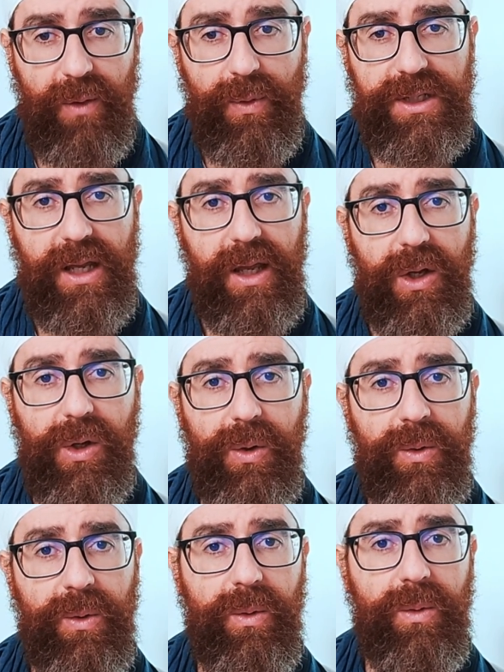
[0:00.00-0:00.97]
If we say
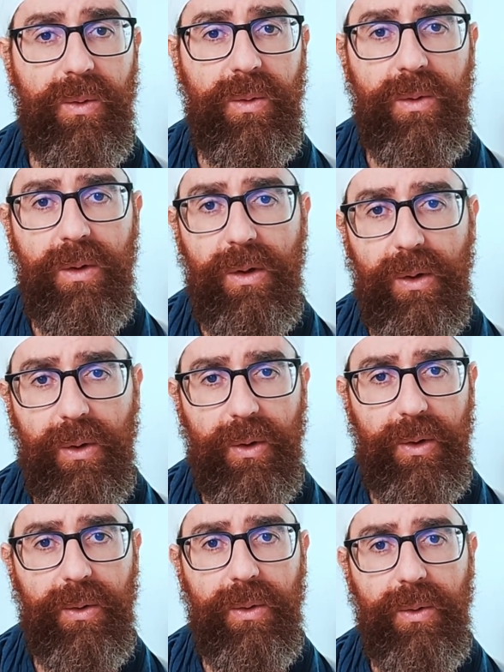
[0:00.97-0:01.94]
Guru,
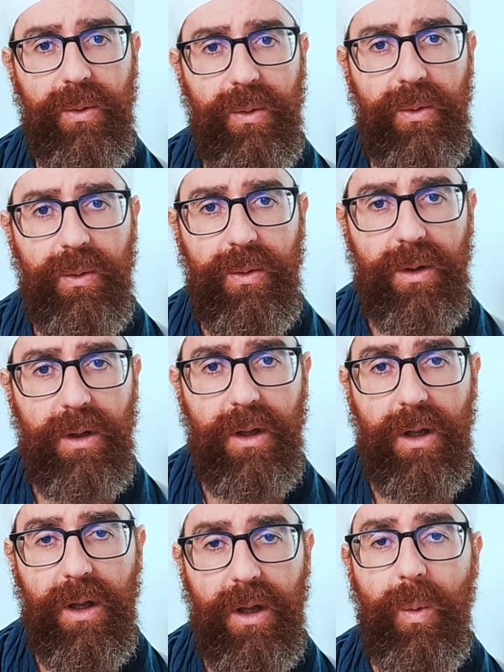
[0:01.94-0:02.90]
Guru,
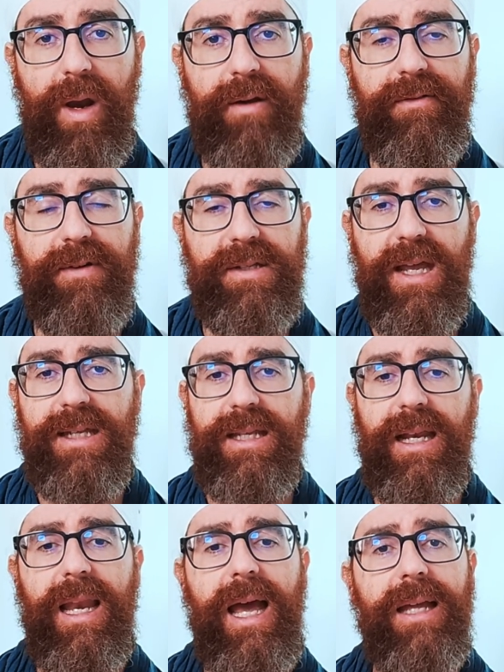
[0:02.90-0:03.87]
we are
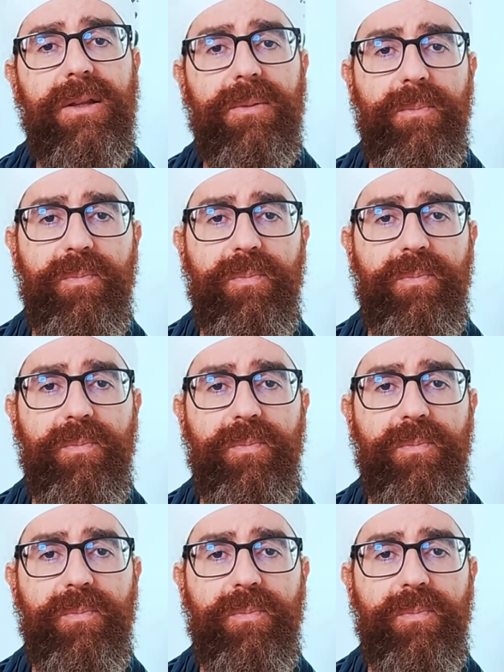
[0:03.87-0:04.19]
emphasizing light.